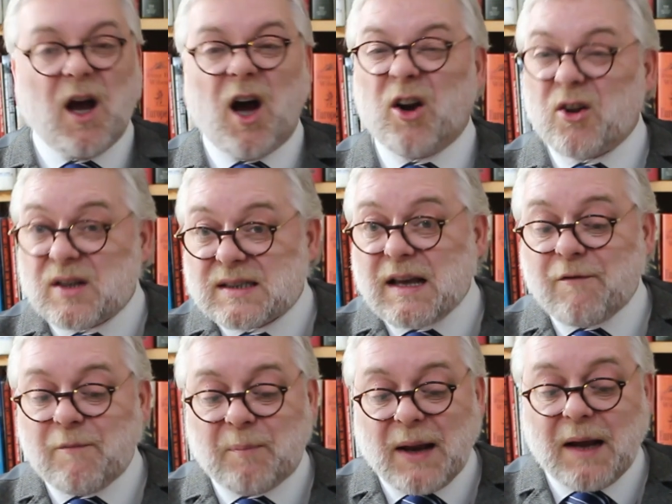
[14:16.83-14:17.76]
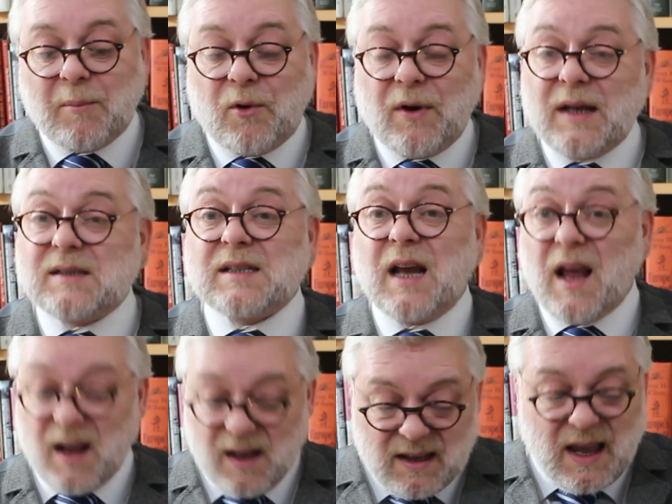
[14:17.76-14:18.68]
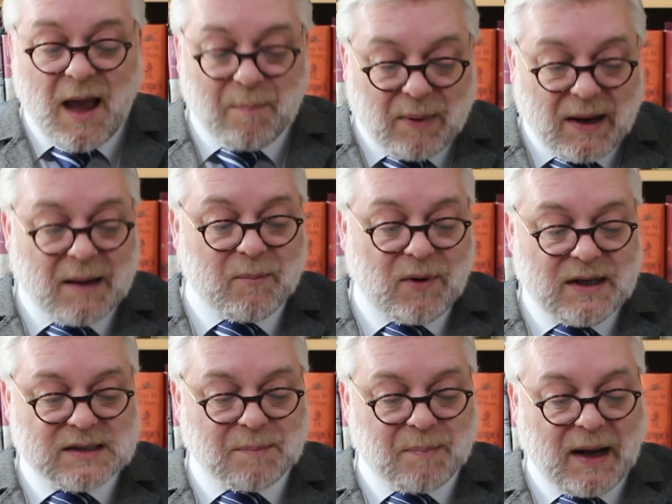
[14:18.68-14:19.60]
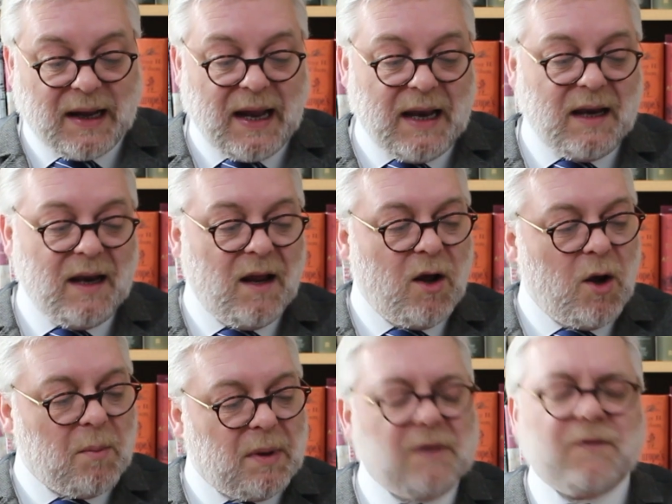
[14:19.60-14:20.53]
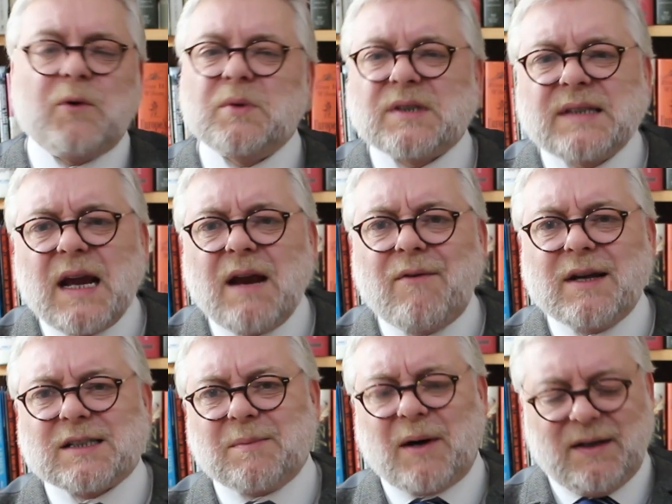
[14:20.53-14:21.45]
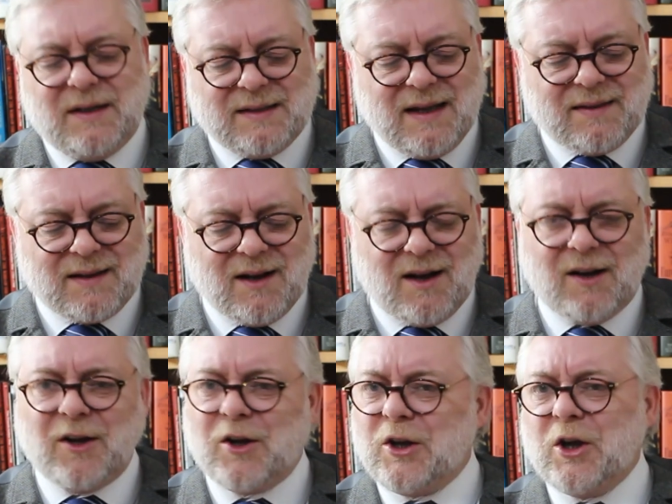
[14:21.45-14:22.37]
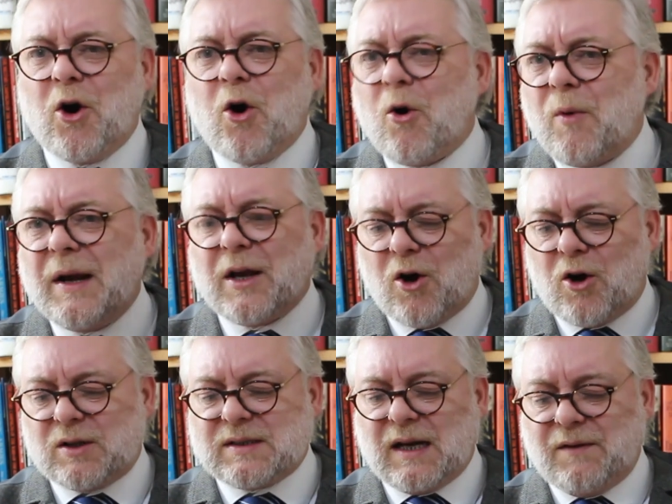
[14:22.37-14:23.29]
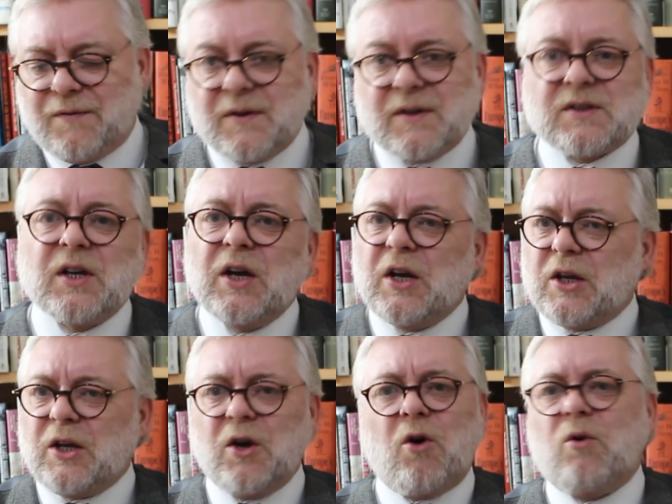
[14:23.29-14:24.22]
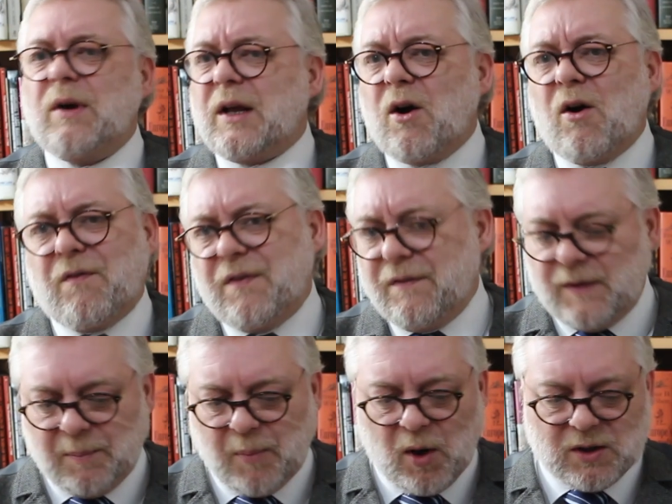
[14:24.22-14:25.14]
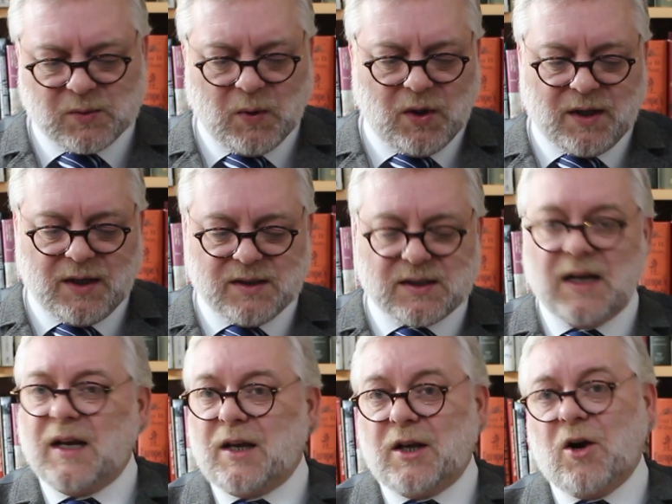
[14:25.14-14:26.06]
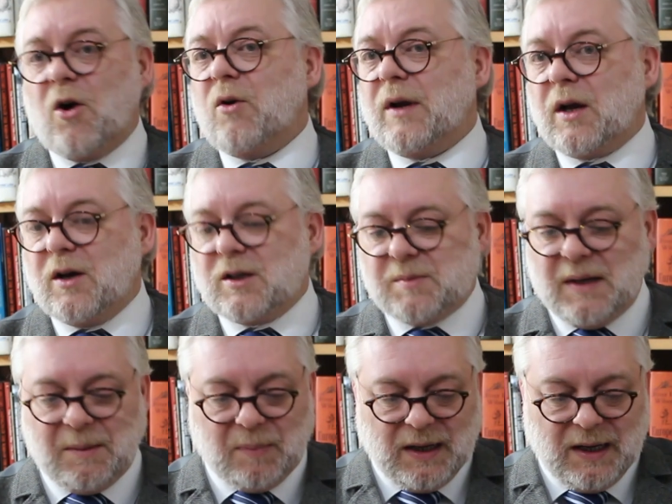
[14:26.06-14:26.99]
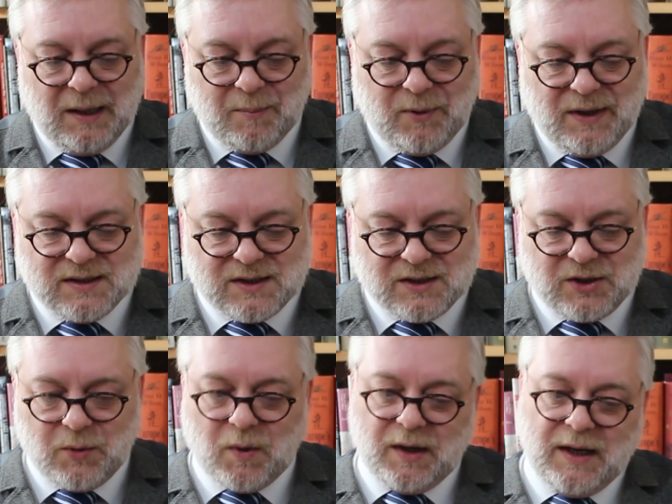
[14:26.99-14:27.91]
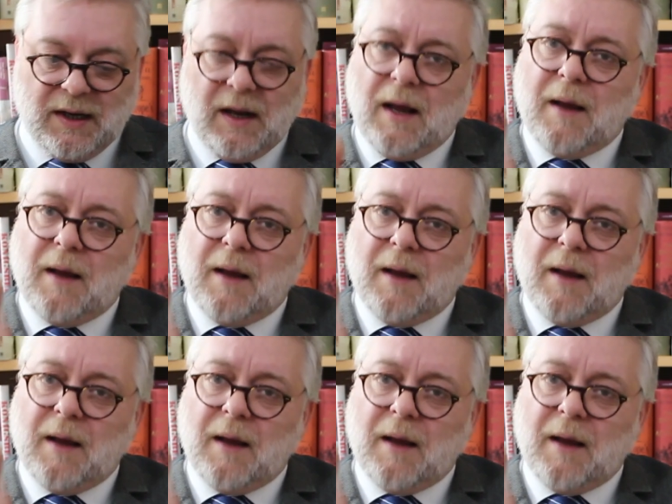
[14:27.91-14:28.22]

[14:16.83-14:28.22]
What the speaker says: Another 7 Plague Marines, yeah, Plague Marines are back in. But if you were serious about your Deathguard, you already got a Typhus, you already got 50 Poxwalkers, you already got as many Plague Marines as you wanted.